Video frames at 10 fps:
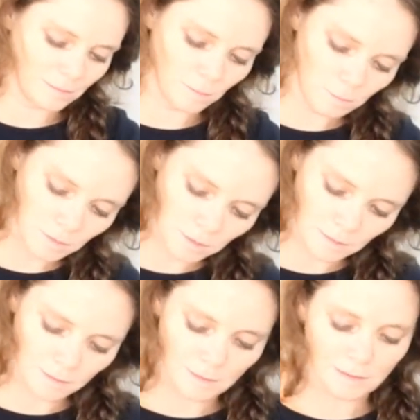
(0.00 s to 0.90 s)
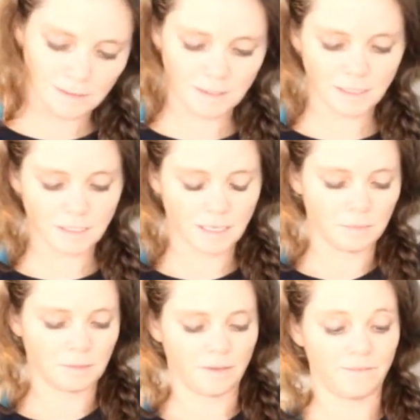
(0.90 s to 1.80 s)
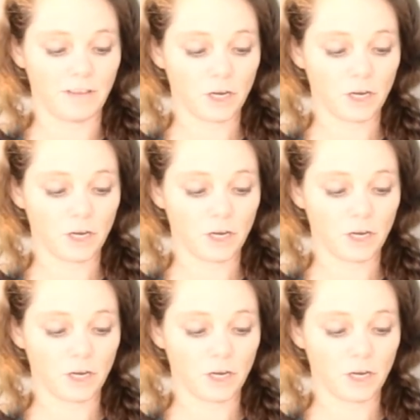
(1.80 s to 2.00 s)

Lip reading: of